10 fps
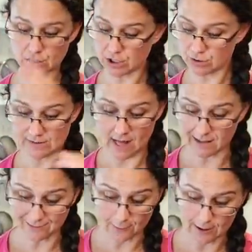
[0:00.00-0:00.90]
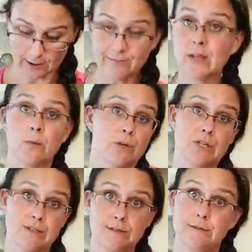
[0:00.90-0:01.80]
You can use olive oil, we
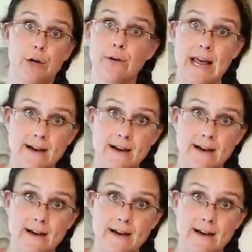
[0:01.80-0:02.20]
just don't